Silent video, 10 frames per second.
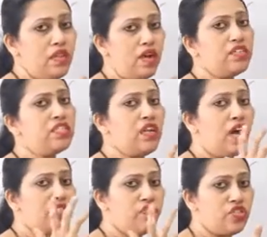lungs
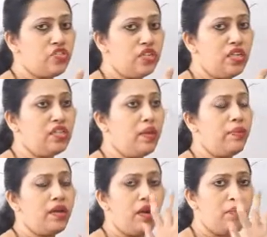starts functioning,
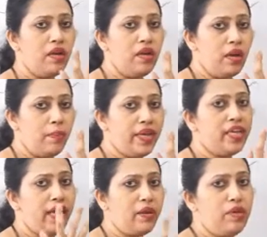they become
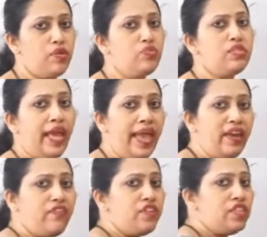big like balloons,
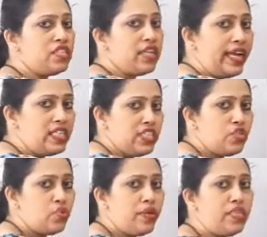air first gets
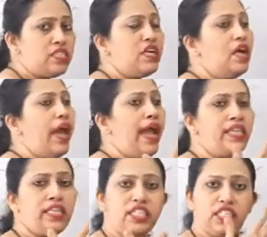into it
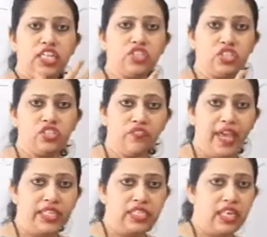and there is exchange of
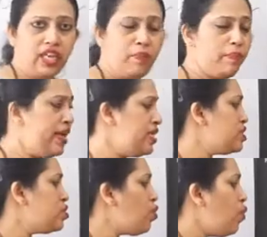gas taking
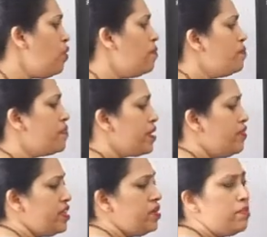place.
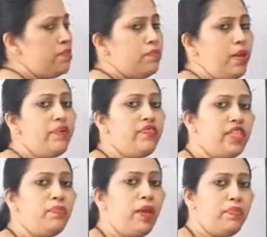So when the
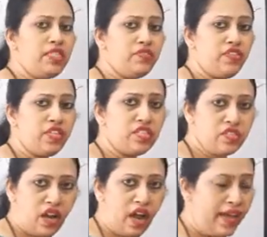baby's
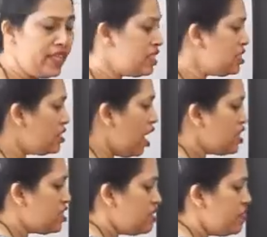first cry, it
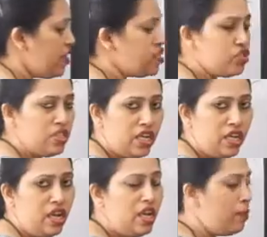starts
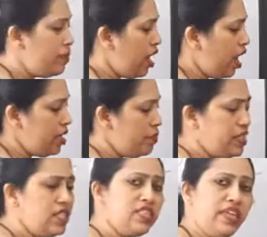functioning. But the
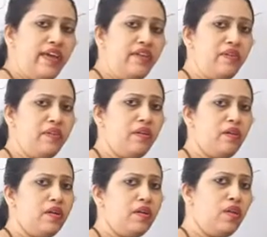heartbeat is
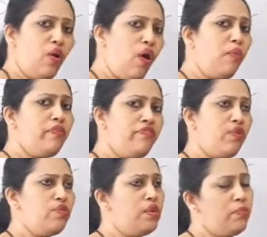there long
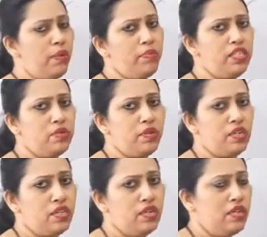before the baby's
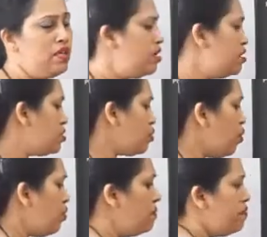birth.
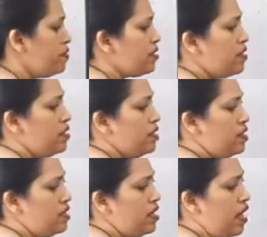So
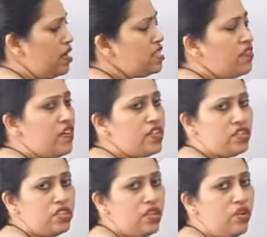the lungs are
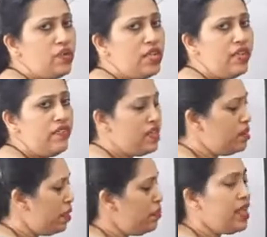functional only
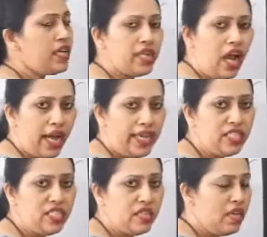when the baby
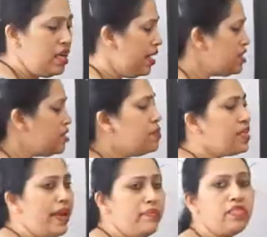cries, and
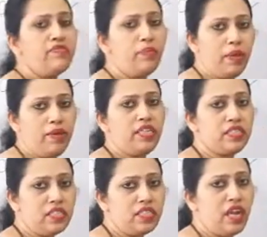sometimes if the baby
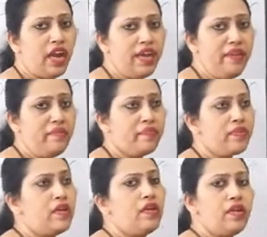doesn't
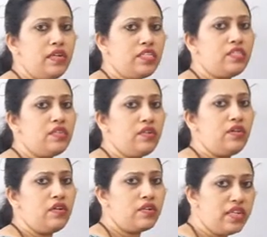cry, it's
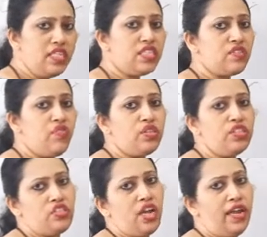risk for
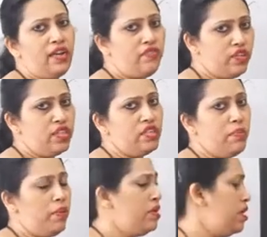the child, for
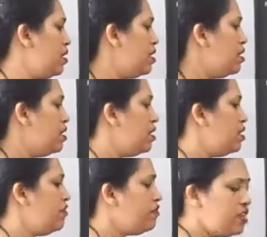that baby,
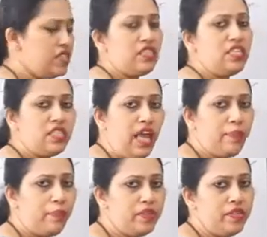if this doesn't
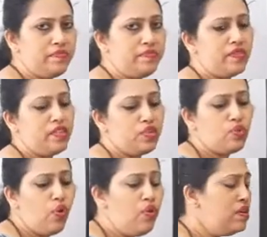happen.
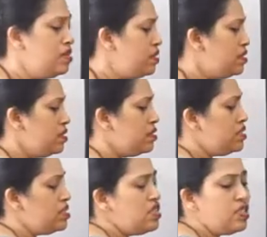So
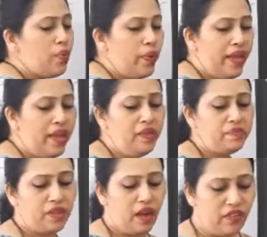this is the
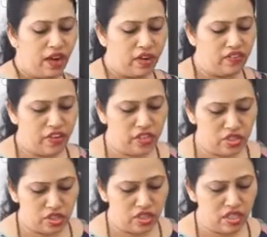way our heart
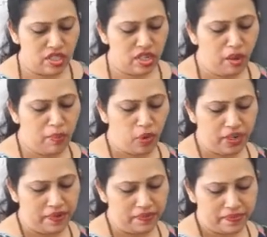functions in our
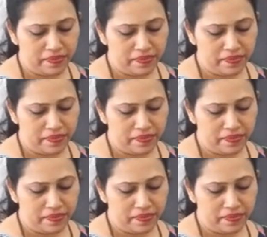body.